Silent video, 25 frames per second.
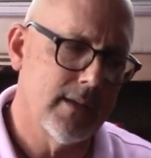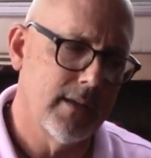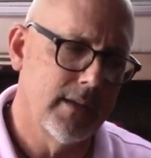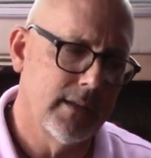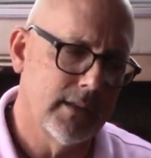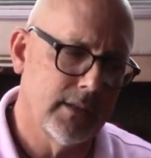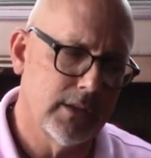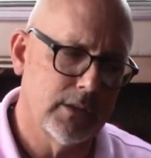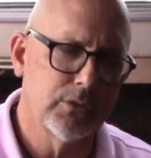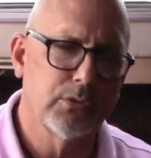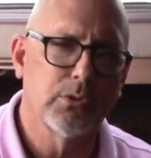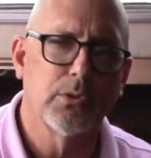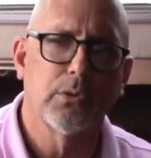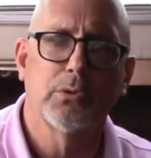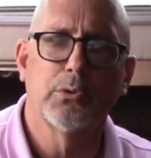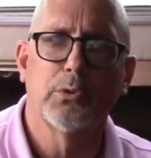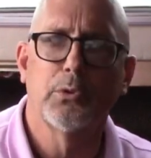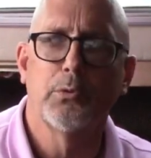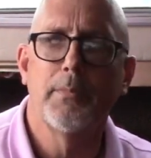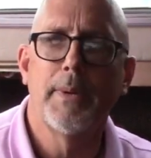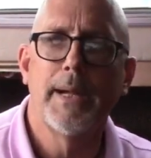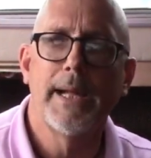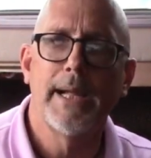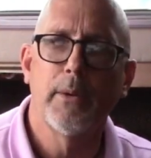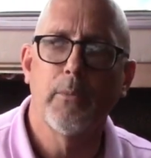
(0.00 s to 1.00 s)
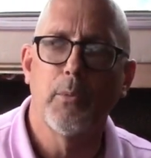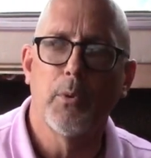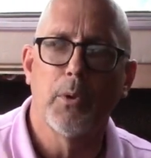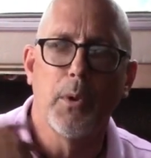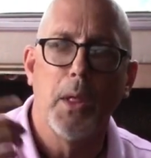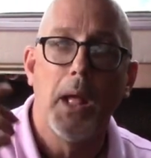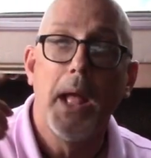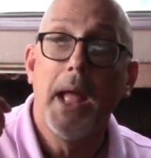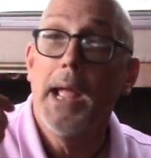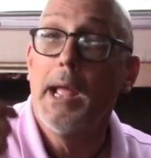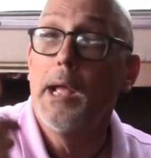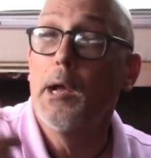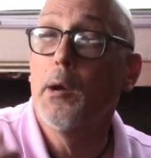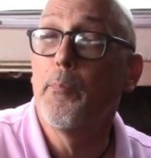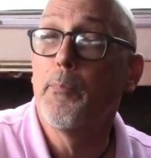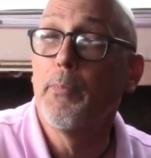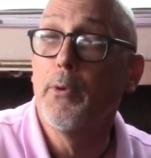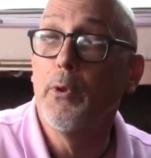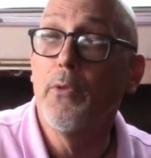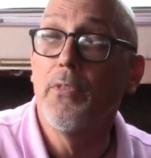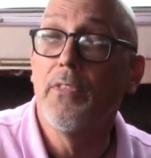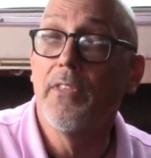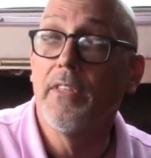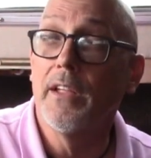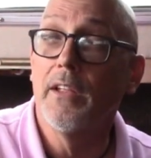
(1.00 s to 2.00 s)
electrical tool bag will help
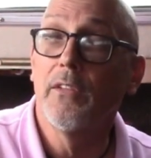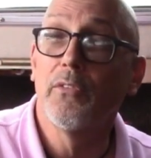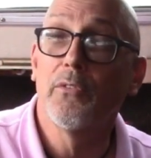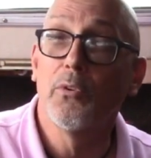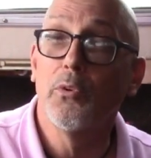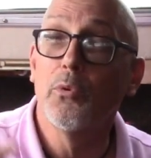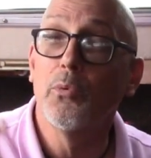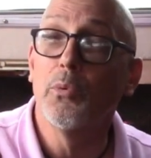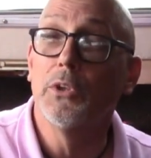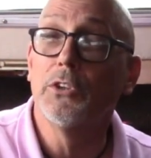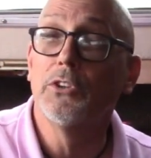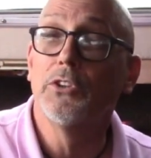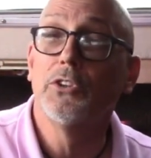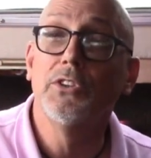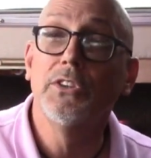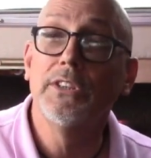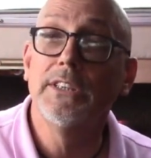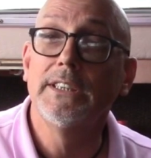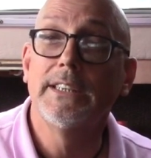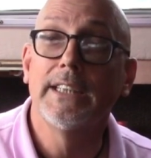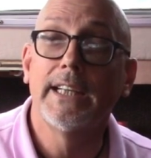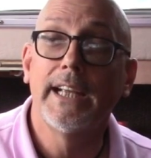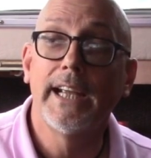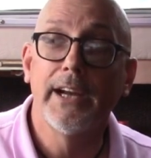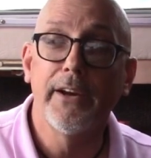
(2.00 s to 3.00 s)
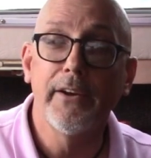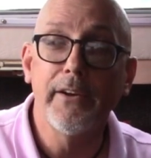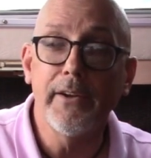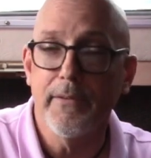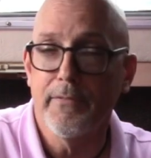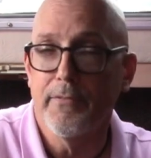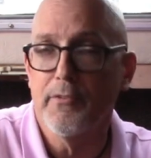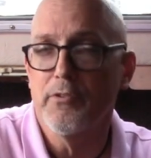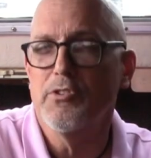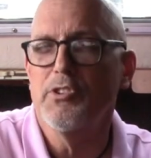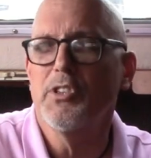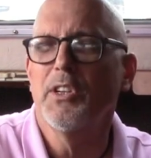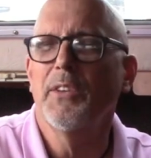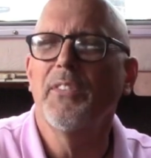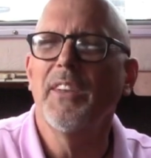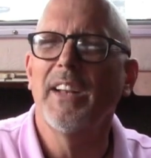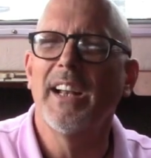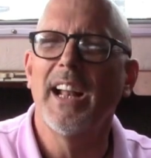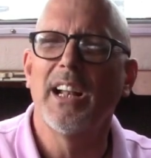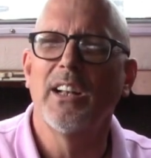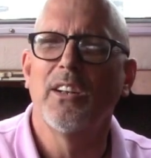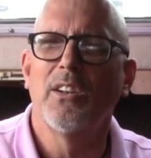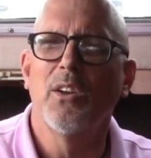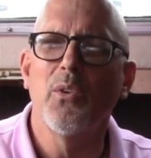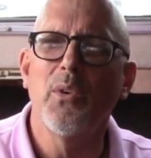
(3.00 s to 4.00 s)
you think through what you need to carry. If there's something
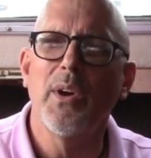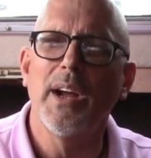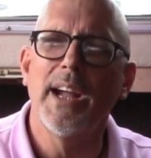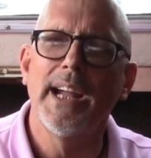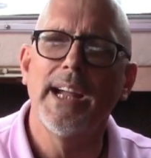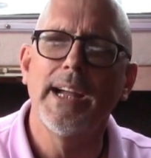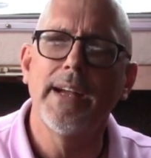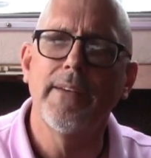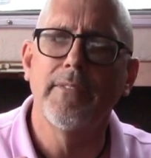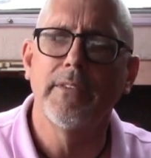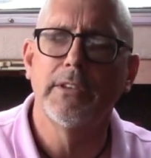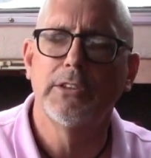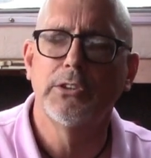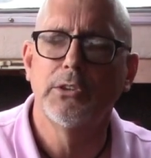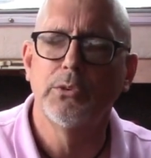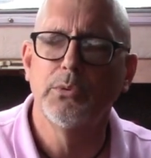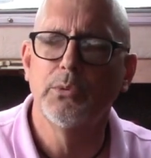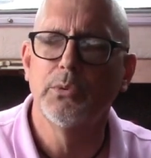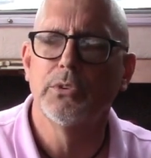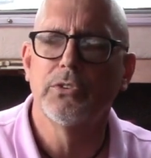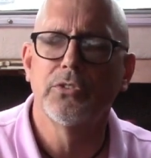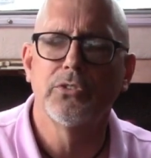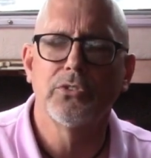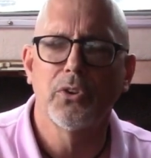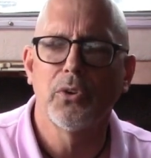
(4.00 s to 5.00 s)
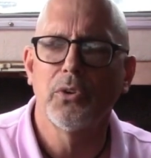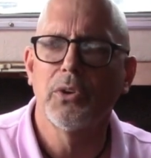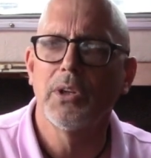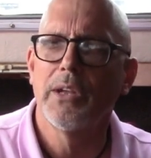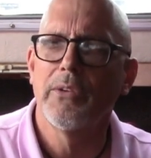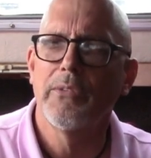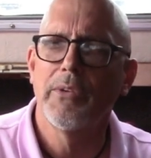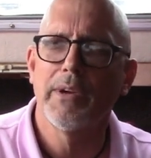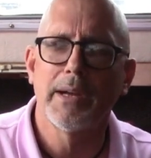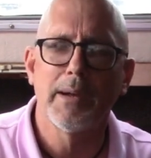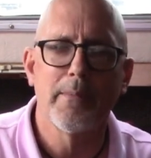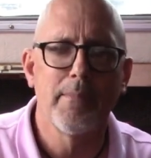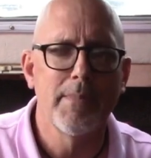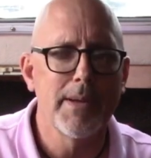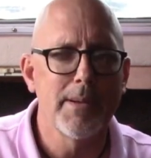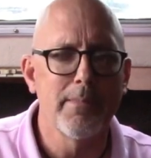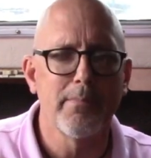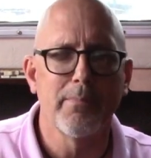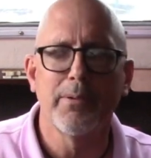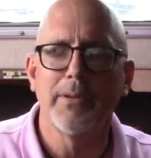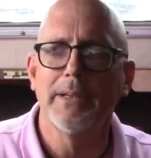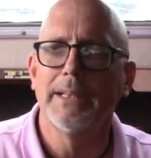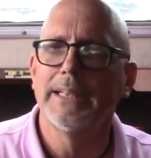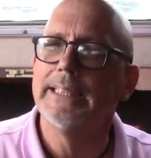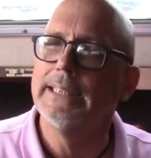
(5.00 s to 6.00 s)
I don't have that you would strongly recommend,
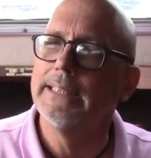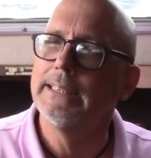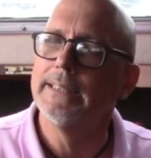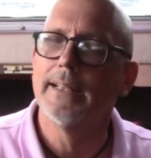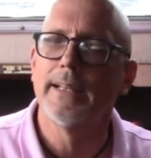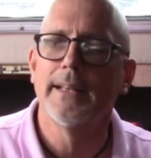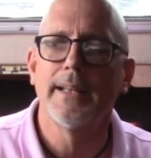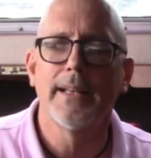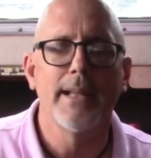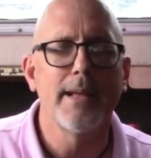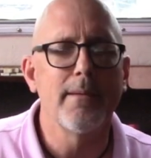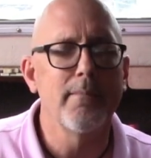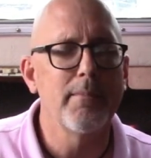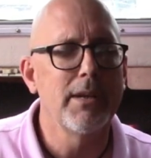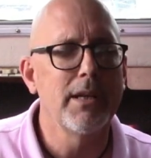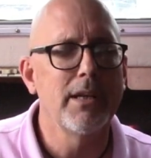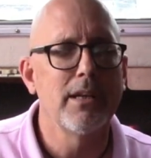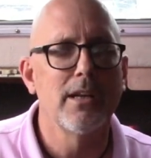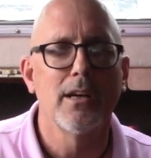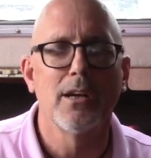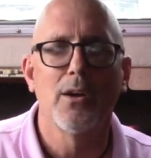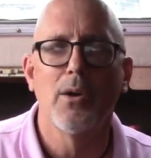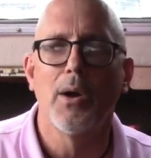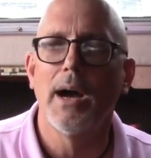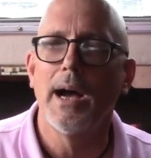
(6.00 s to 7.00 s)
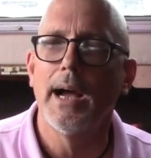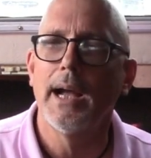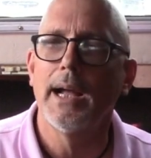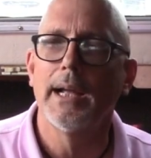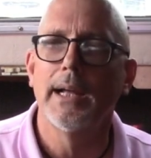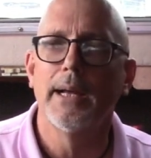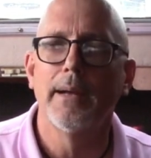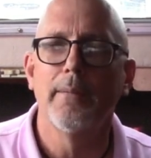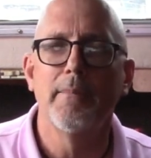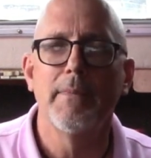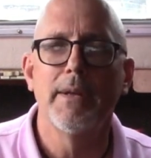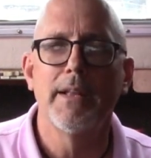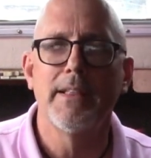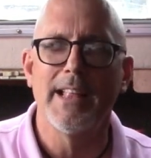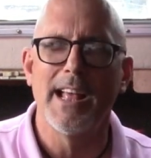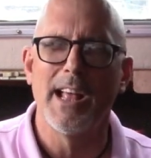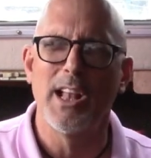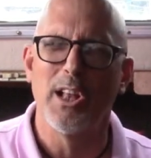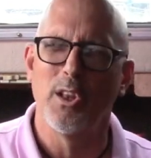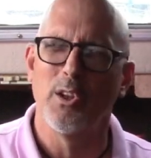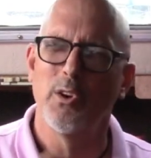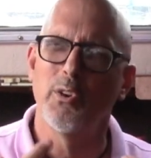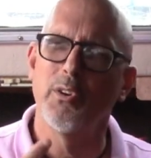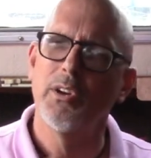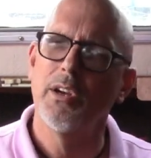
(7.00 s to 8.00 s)
please let me know. I am in
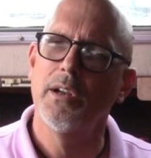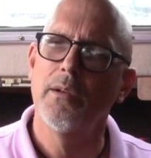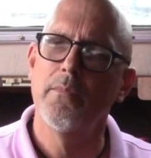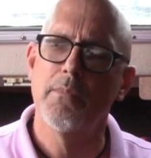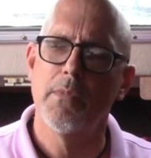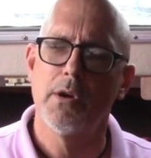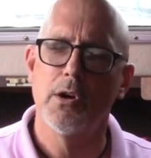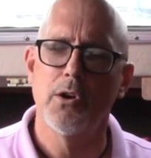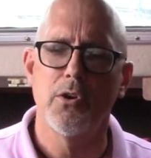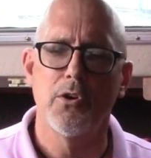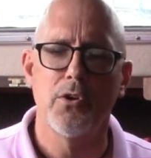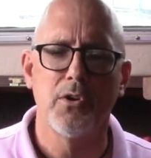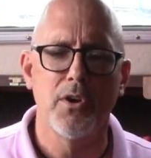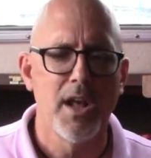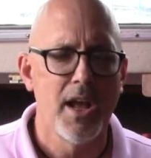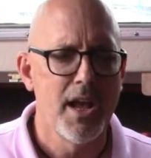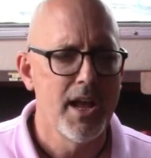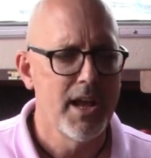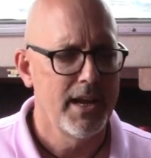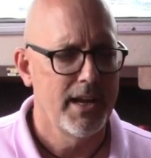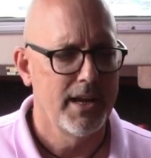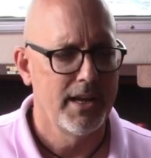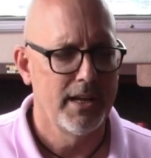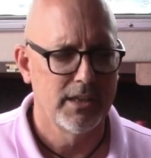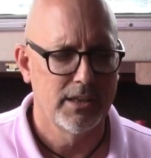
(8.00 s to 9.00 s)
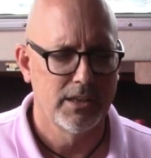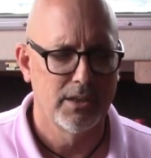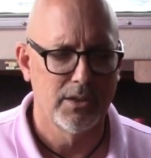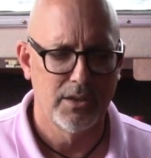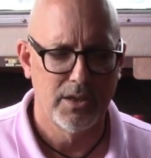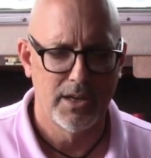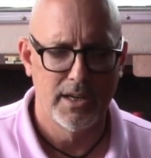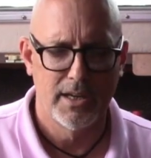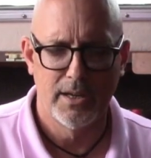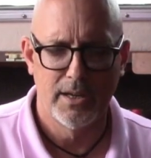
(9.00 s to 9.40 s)
that learning mode and